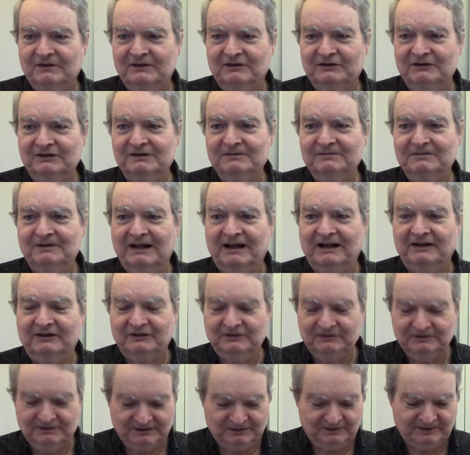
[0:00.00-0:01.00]
Jim got
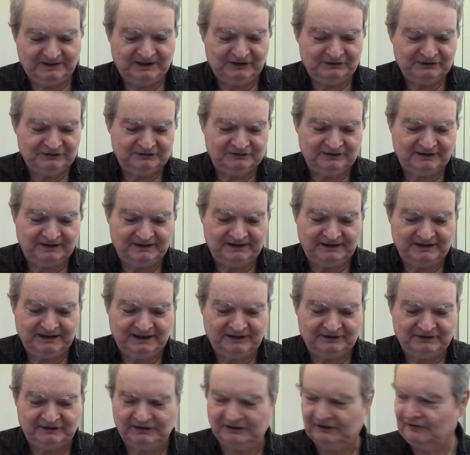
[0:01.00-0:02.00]
to a question on the
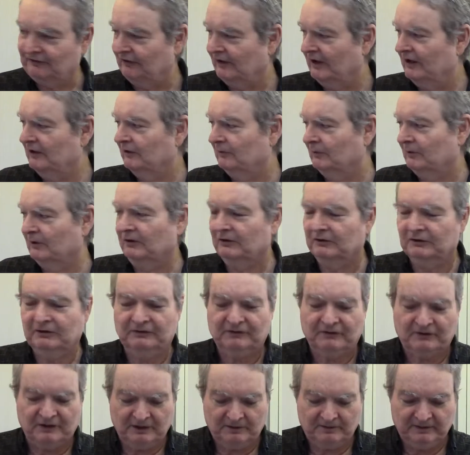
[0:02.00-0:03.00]
test. His friends weren't too
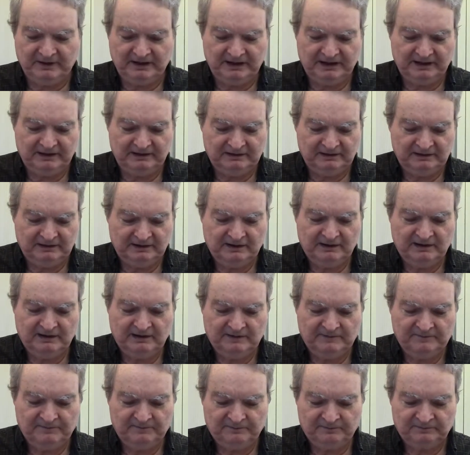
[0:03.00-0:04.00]
far away.
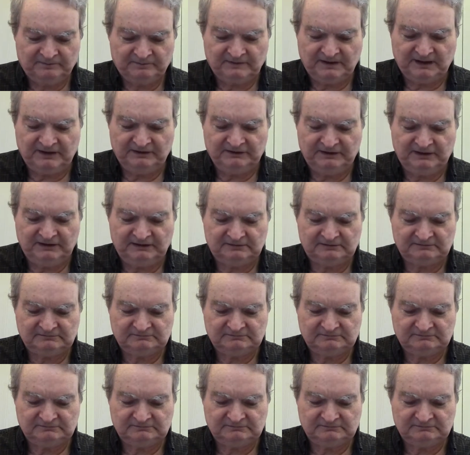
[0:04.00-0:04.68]
He said,